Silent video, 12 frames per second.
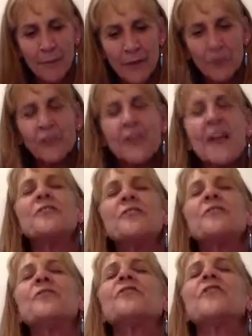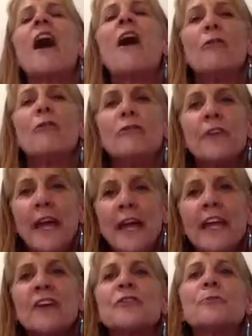your sense of self
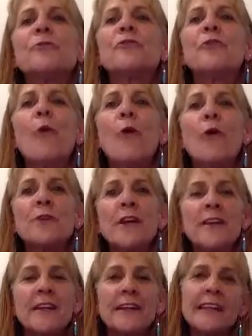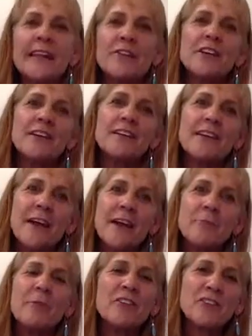is absorbed and lifted
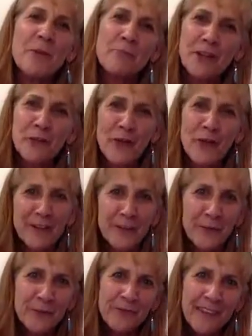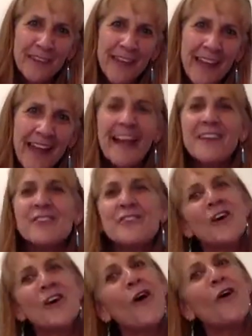by something greater. And
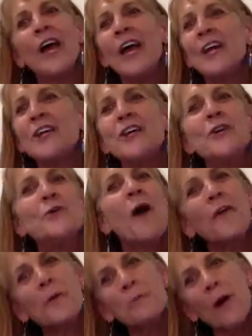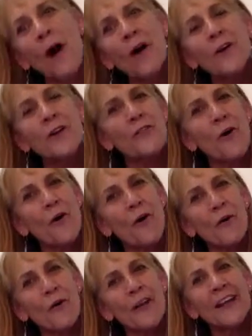so you are a part of the
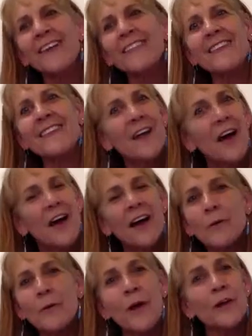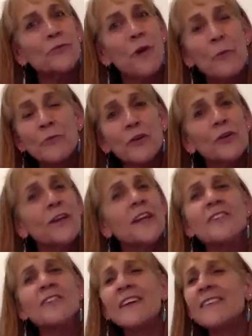whole. And I think a drum circle
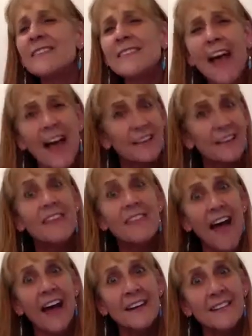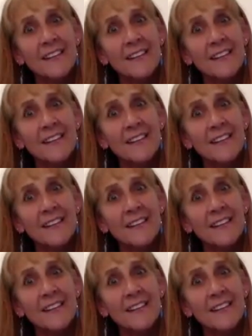is exactly that.